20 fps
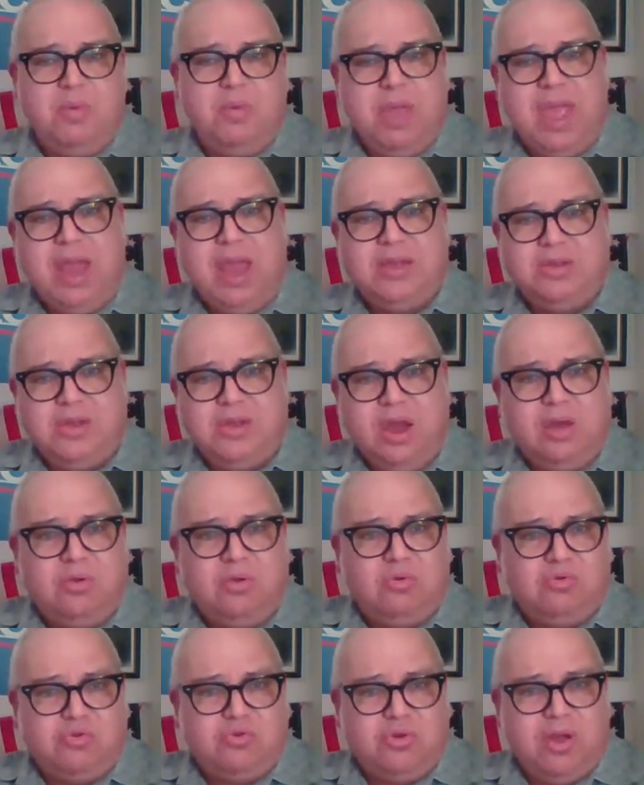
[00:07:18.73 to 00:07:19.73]
we had
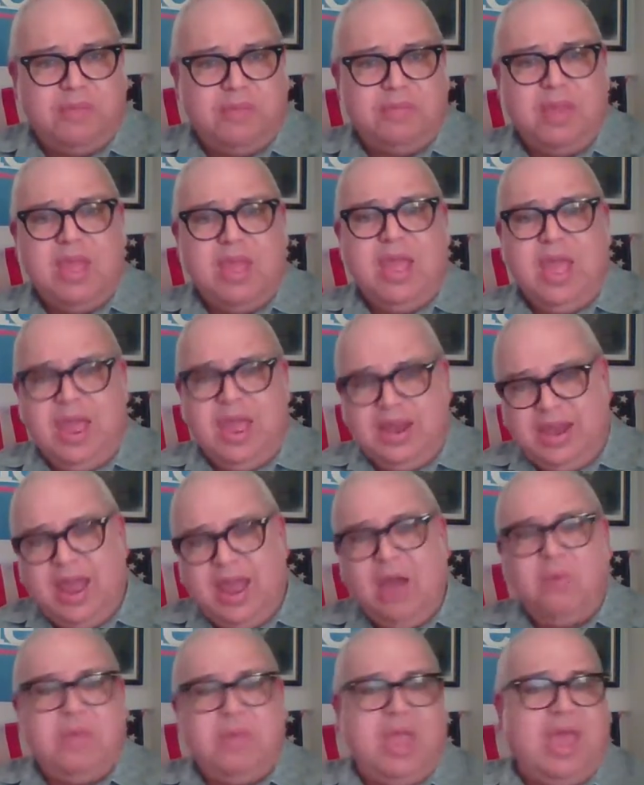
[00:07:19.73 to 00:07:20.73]
Donald Trump, and
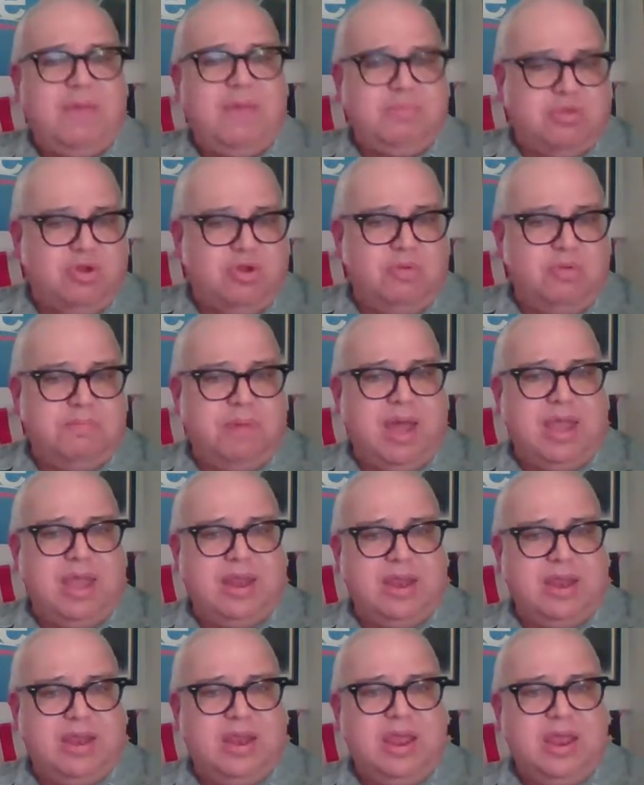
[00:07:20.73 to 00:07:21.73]
now we have Joe
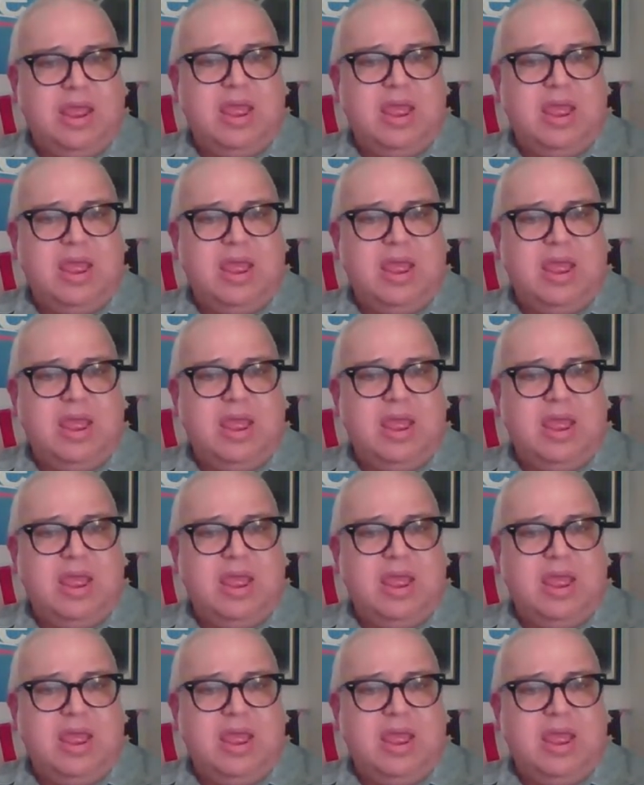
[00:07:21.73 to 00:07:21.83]
Biden.